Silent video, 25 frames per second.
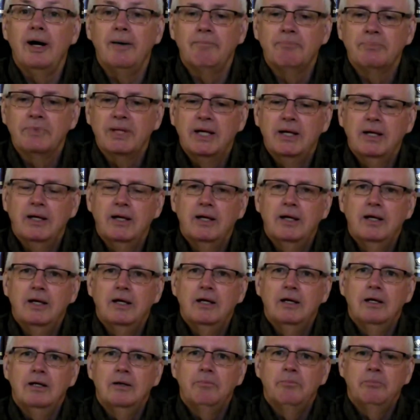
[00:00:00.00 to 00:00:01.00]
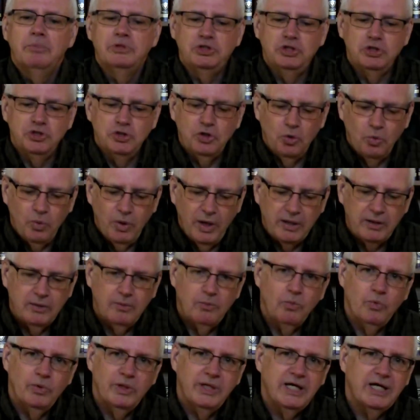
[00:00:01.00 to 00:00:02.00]
up. But you know
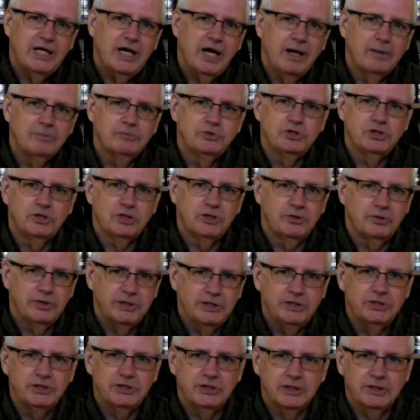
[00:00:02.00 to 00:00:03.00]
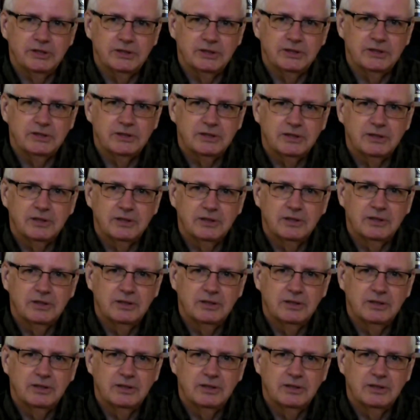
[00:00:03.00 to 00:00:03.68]
what? When it comes to Christians,